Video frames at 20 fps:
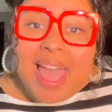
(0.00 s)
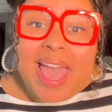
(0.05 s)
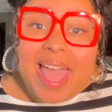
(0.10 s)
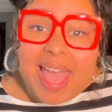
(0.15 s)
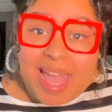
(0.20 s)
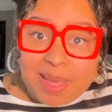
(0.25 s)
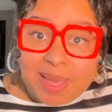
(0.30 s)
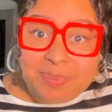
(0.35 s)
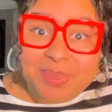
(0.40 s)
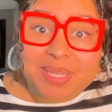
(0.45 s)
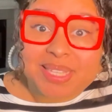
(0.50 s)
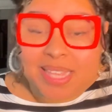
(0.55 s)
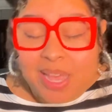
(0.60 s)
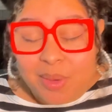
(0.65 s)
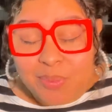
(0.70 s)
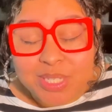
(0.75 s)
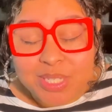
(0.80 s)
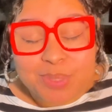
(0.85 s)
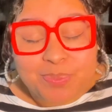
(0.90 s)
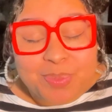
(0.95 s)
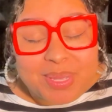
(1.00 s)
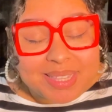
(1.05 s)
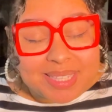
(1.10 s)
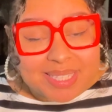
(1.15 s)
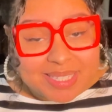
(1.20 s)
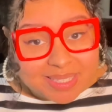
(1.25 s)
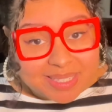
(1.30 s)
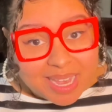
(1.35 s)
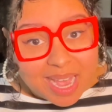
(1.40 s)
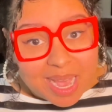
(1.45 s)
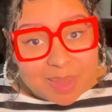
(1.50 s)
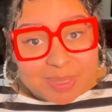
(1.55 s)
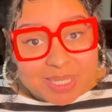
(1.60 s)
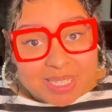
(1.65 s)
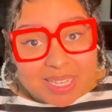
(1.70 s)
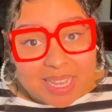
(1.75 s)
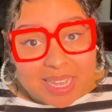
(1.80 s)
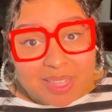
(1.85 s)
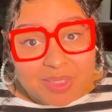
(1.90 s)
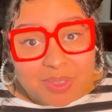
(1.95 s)
happy that we spent this time
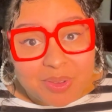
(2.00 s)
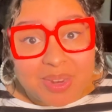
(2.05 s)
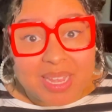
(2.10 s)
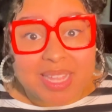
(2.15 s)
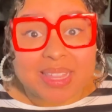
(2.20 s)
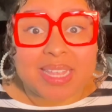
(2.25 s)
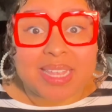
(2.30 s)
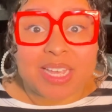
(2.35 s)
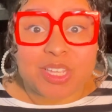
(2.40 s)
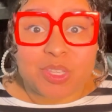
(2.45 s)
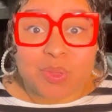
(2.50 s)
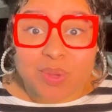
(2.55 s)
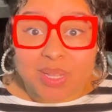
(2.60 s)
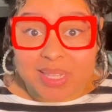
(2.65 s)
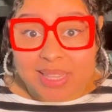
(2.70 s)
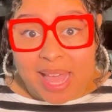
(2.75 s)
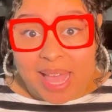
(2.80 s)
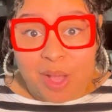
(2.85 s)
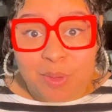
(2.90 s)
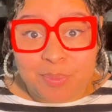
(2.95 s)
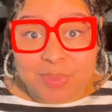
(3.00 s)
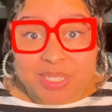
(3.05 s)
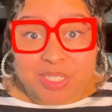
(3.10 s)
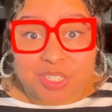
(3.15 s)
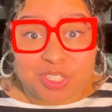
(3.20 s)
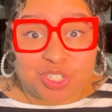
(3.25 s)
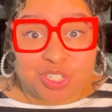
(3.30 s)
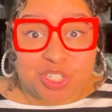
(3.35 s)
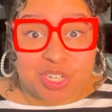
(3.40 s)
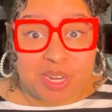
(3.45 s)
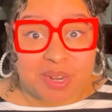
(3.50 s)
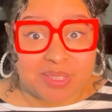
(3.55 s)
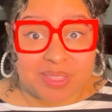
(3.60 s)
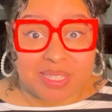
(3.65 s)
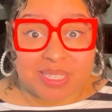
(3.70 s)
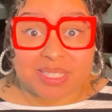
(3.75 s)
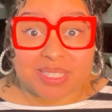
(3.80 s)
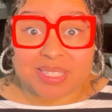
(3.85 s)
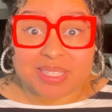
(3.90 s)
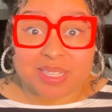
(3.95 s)
together and that you allowed me to share
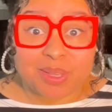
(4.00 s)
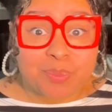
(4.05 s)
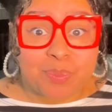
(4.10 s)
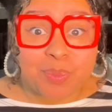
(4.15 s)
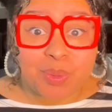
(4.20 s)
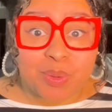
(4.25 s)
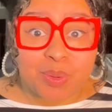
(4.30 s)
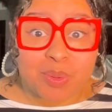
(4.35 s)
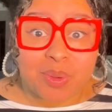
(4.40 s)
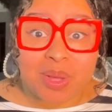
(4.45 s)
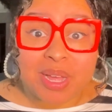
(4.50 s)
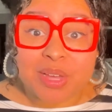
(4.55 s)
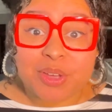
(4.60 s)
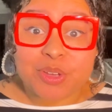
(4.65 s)
this simple